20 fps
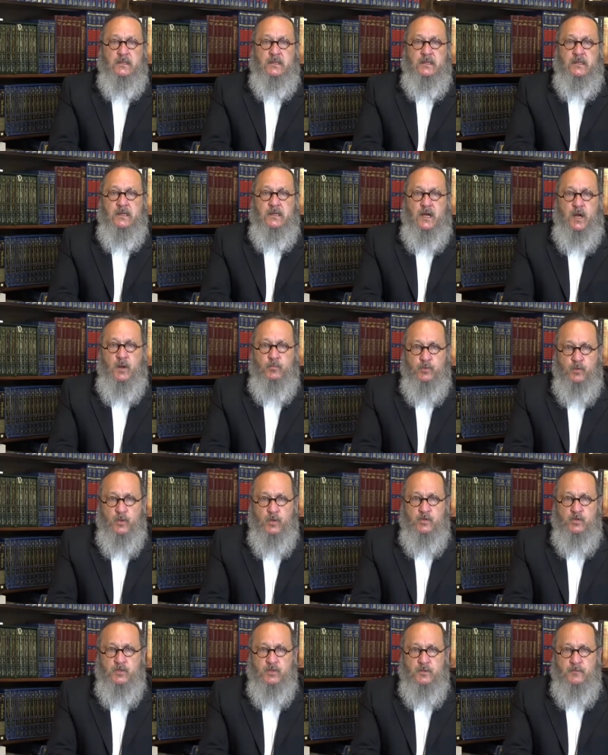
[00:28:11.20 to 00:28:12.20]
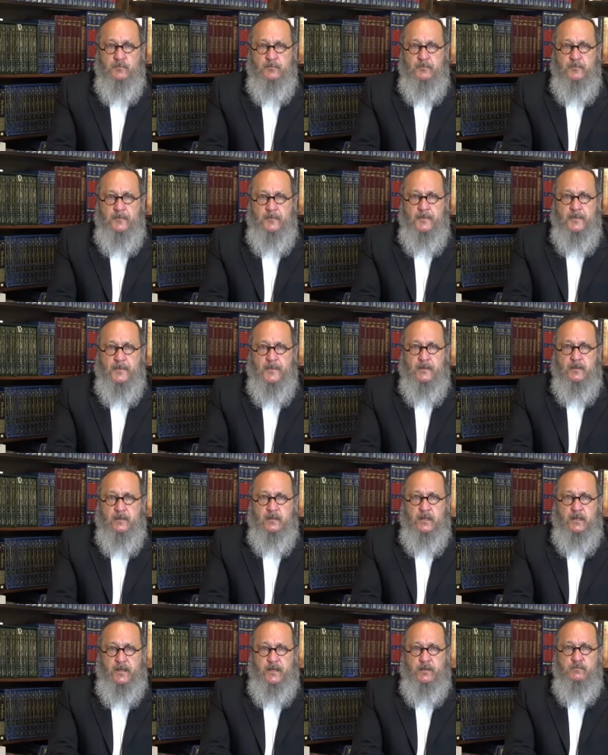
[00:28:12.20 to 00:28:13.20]
approach him.
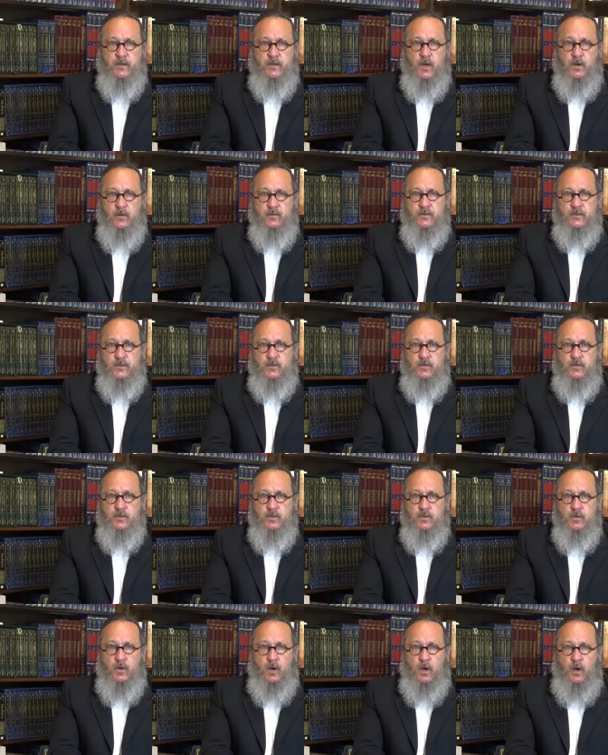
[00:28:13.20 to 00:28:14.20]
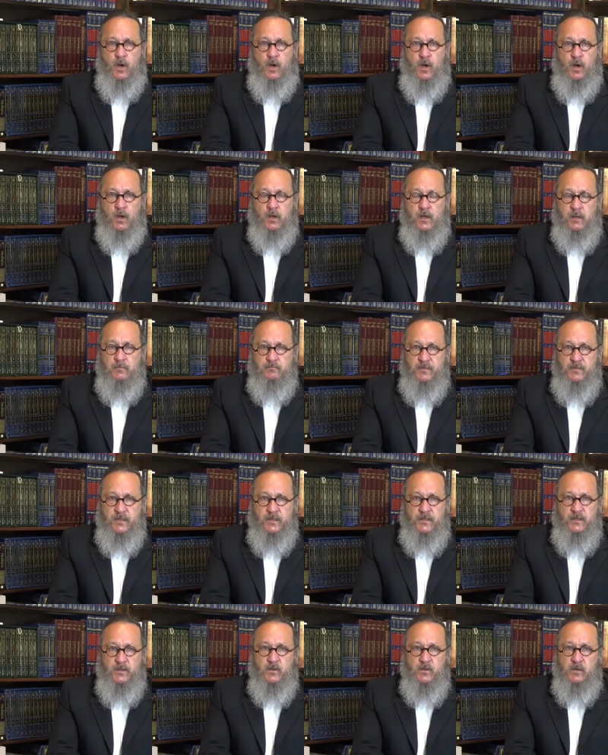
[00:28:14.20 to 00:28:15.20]
Let him know that you are a
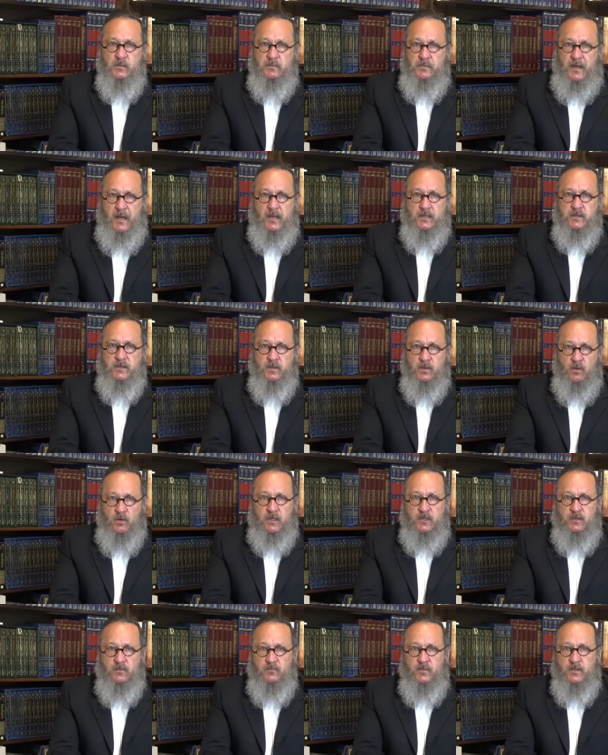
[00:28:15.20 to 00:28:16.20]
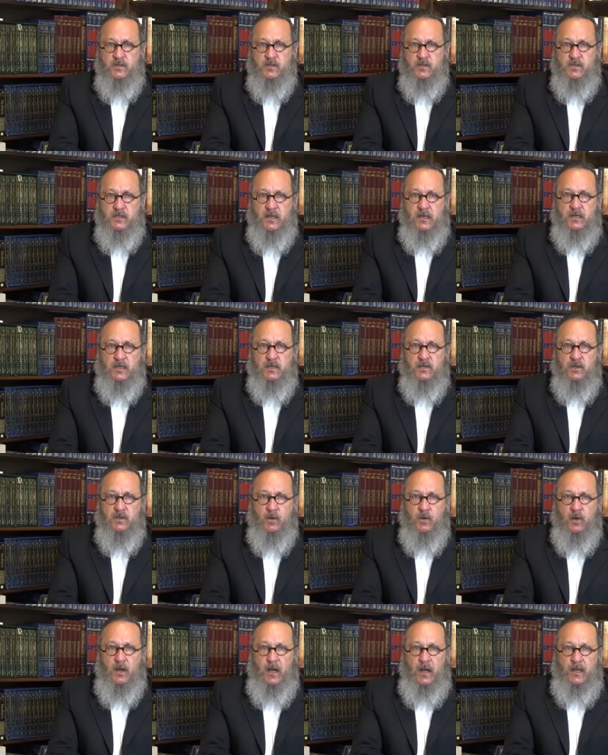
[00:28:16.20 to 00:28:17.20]
Ben or Bat Noah. You've been studying
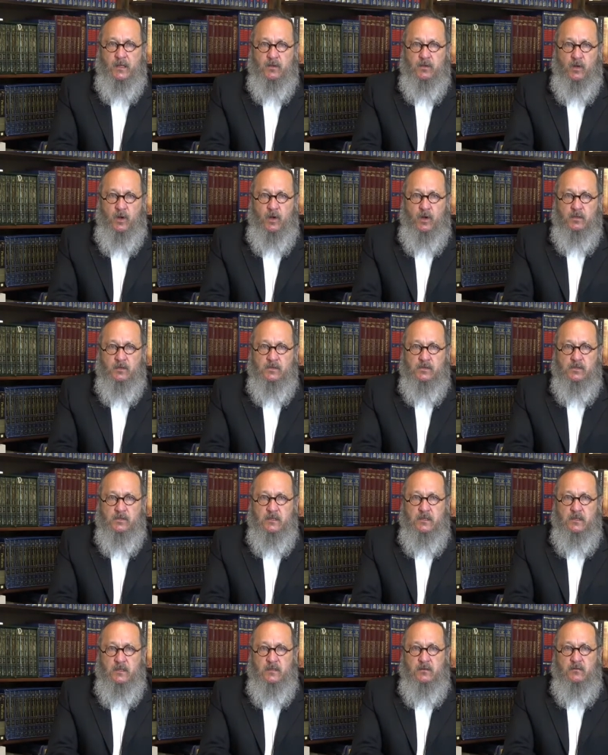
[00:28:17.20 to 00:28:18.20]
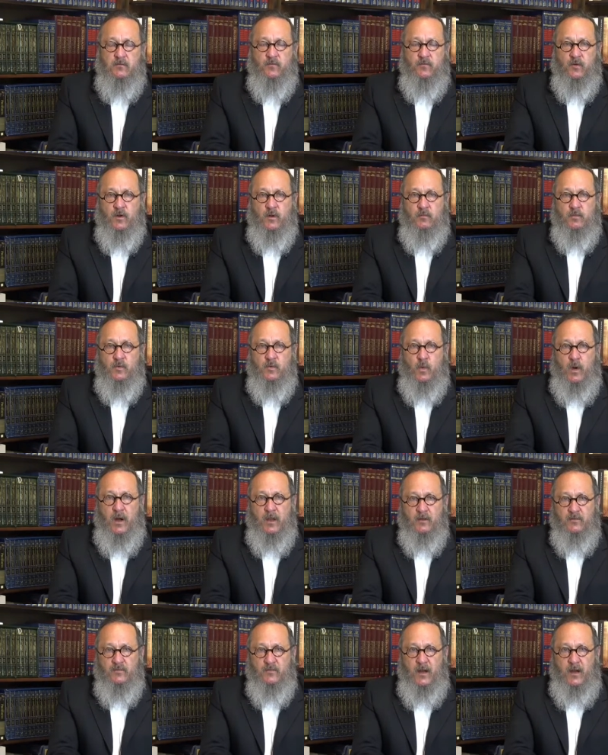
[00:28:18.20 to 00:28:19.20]
Noahide laws from
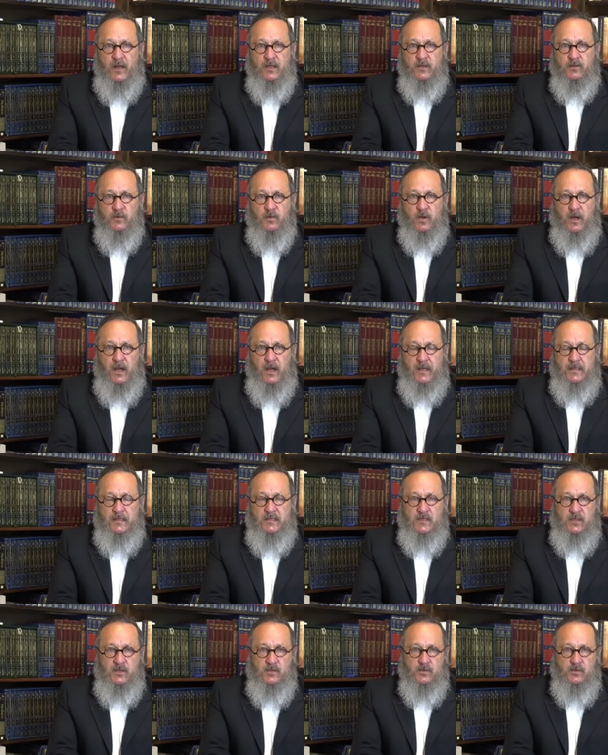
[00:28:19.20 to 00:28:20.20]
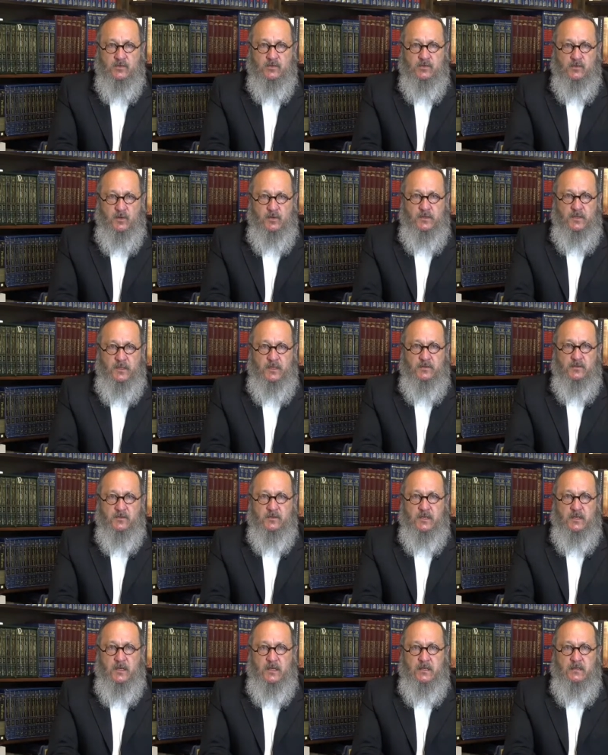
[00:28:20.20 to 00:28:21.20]
qualified Noahide teachers on the
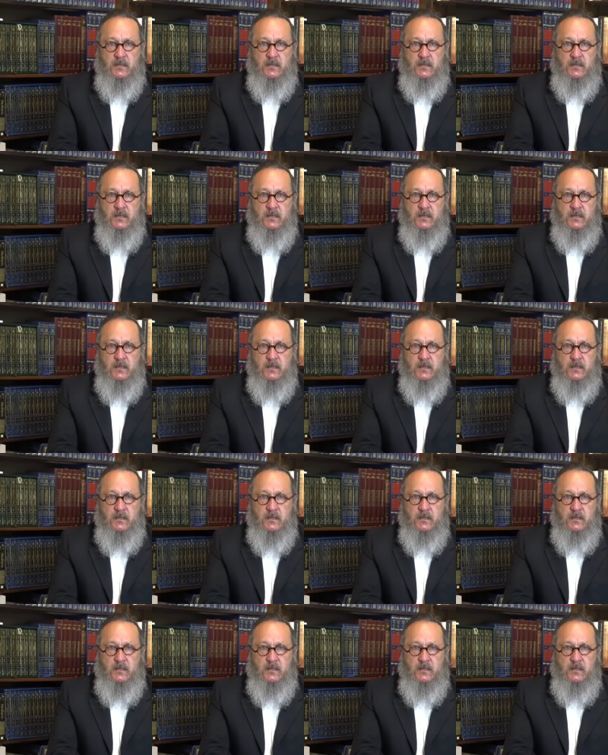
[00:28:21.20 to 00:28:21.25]
internet